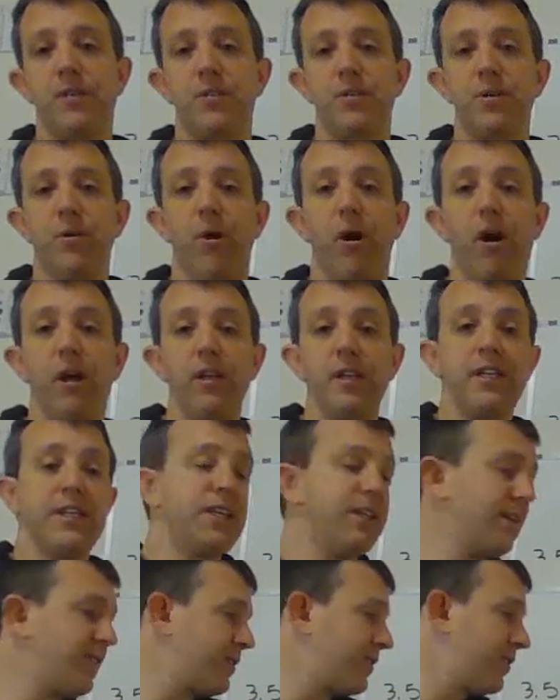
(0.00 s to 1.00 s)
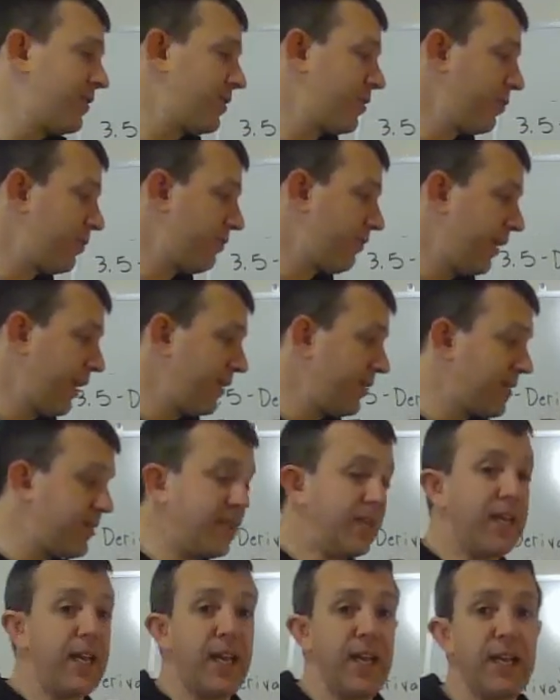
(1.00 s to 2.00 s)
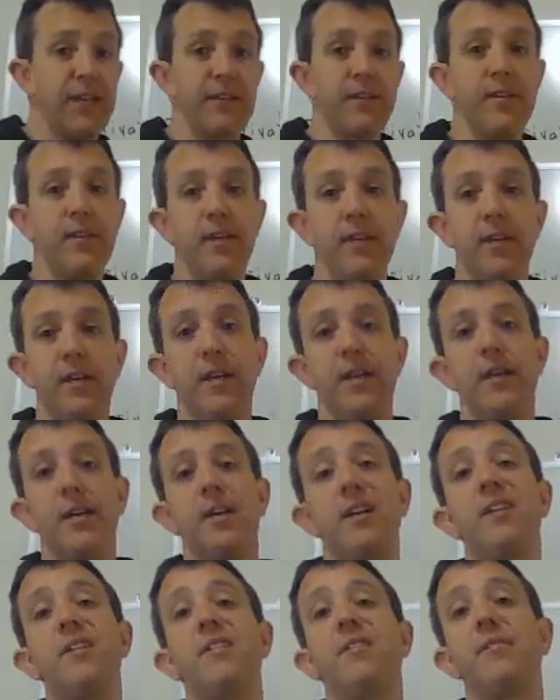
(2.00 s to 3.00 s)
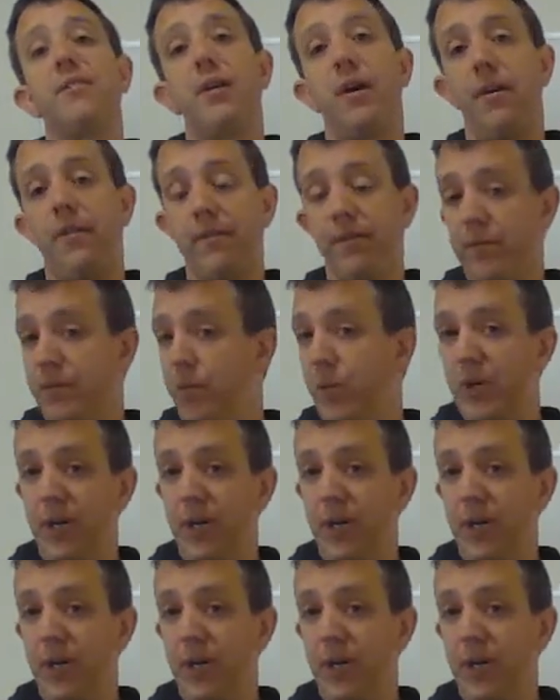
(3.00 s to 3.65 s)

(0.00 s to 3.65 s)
So all it is, is you would find the secant of